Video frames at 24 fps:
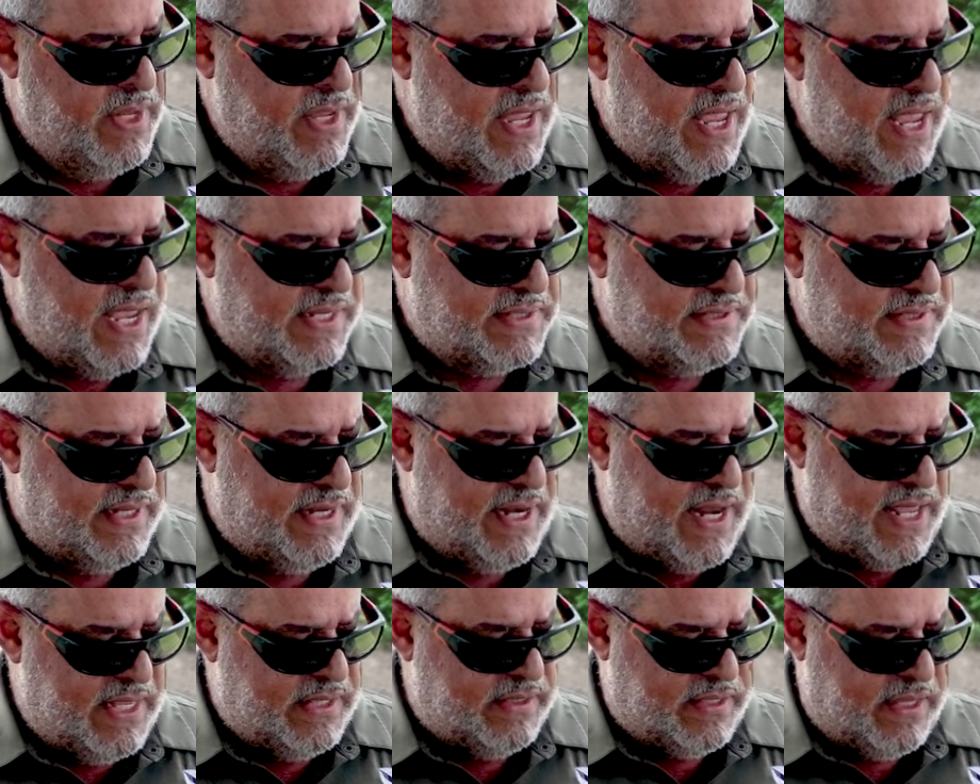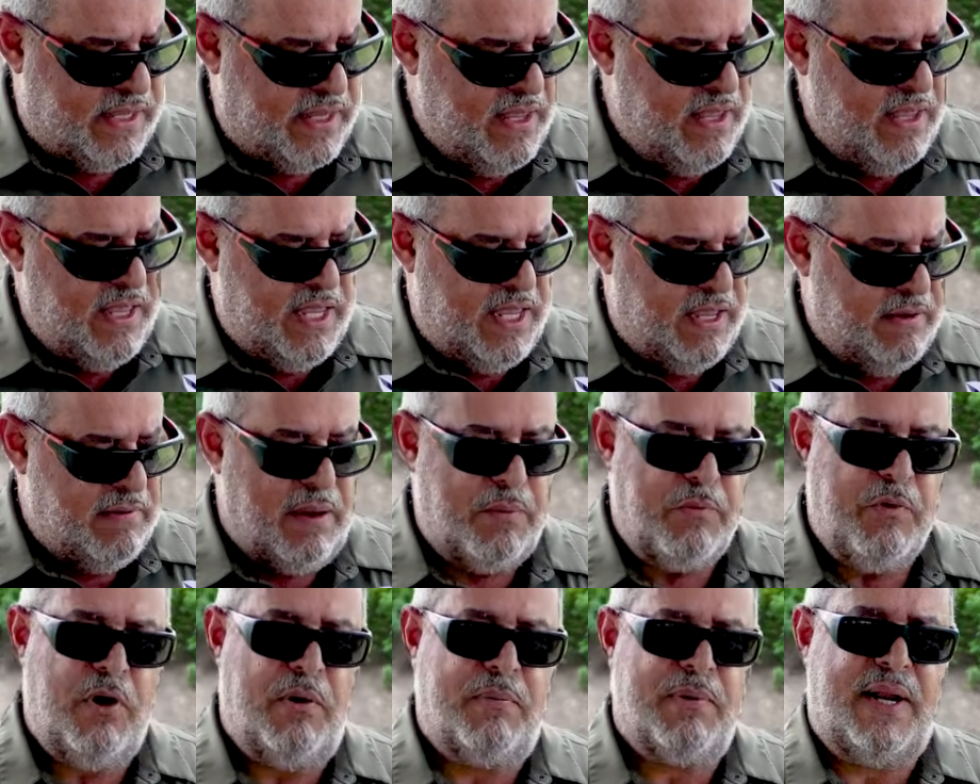Excellent. And
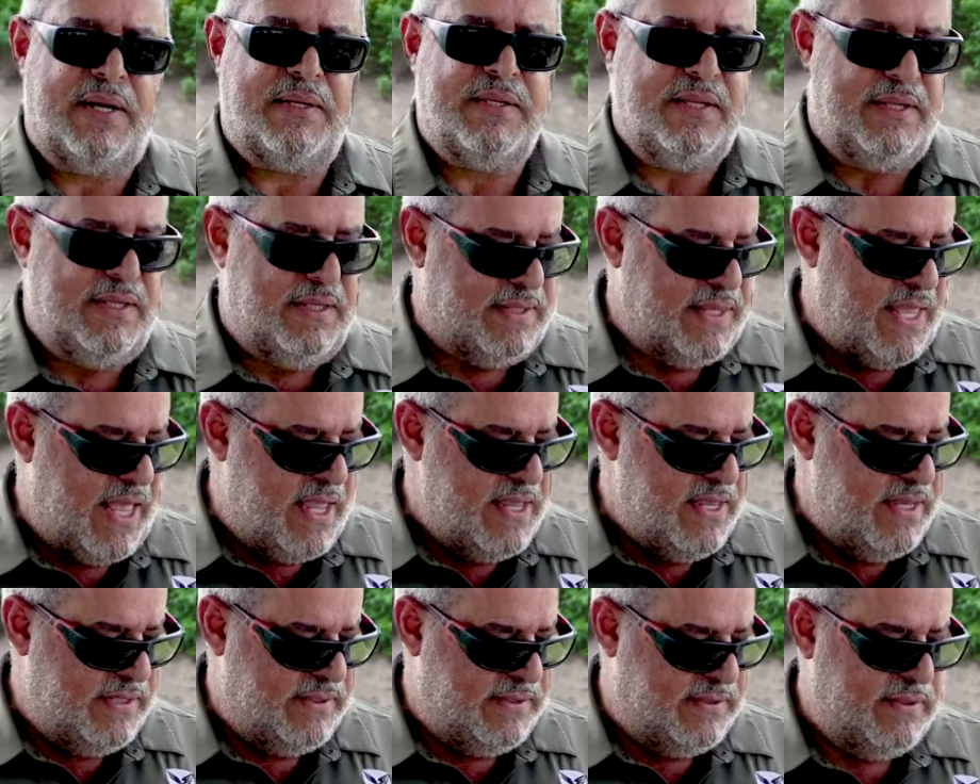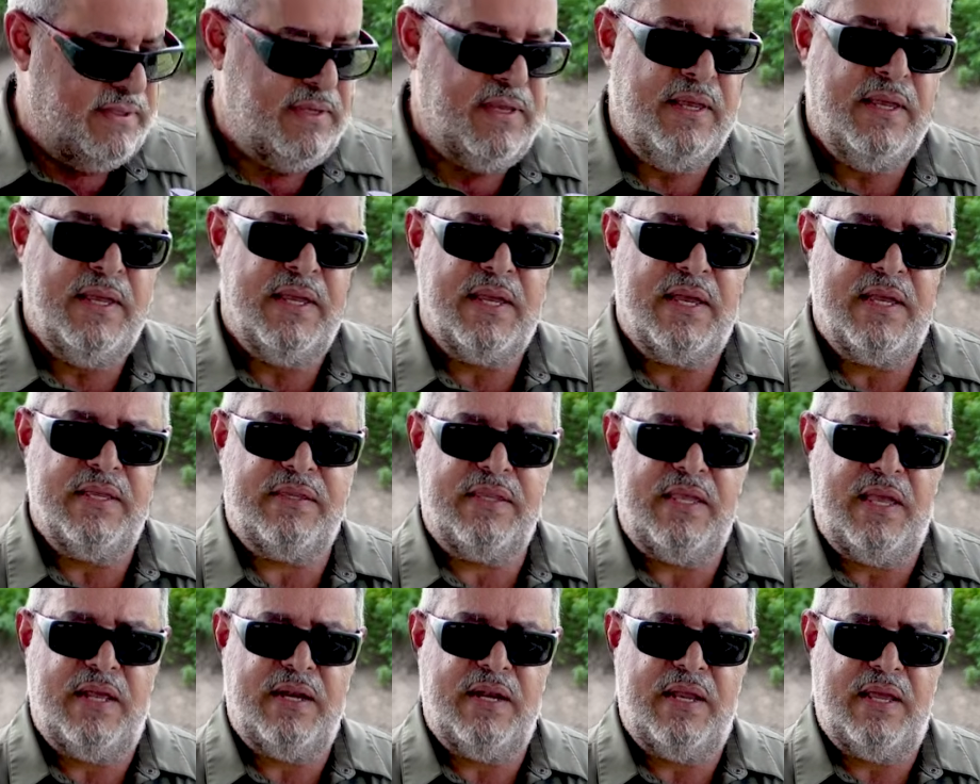we're going to talk about details that
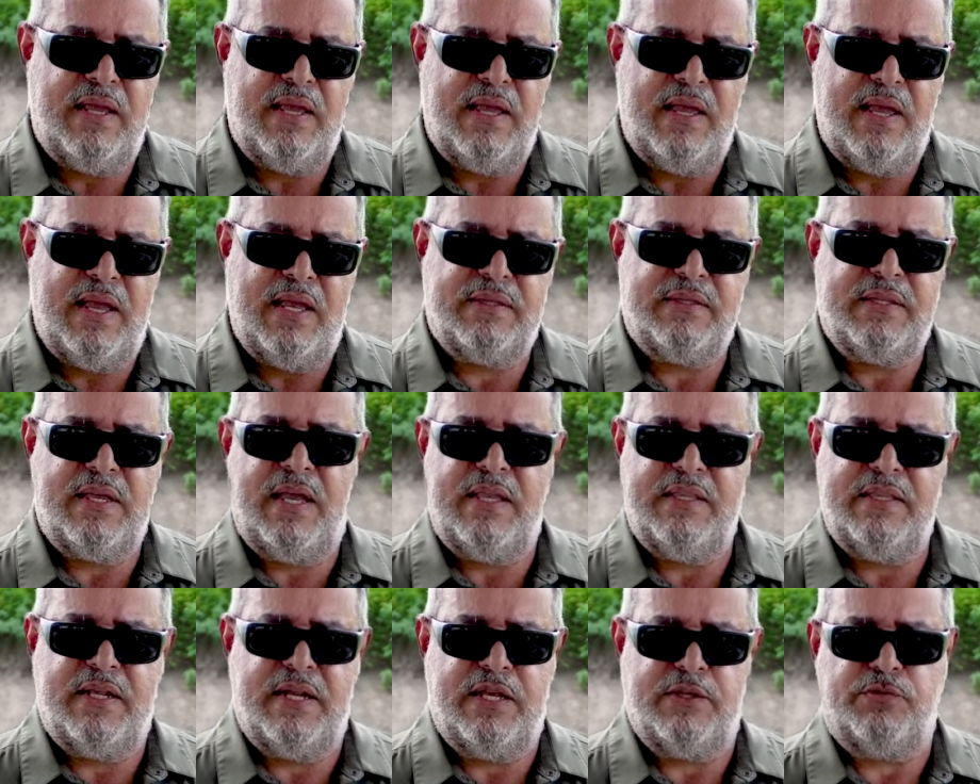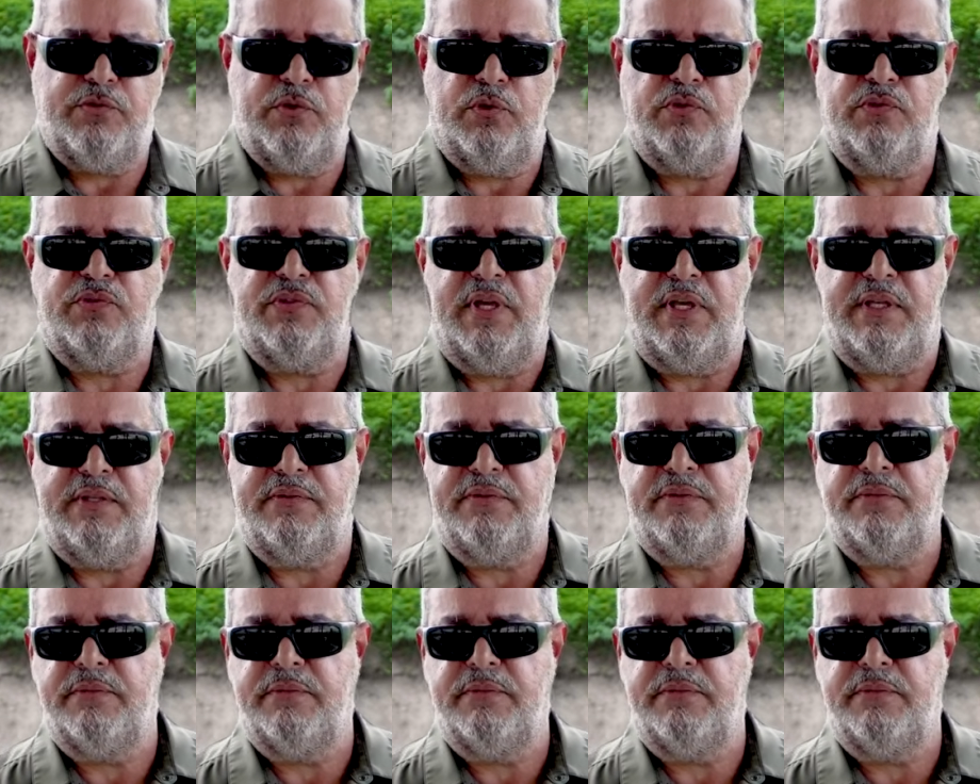this generation 6 has.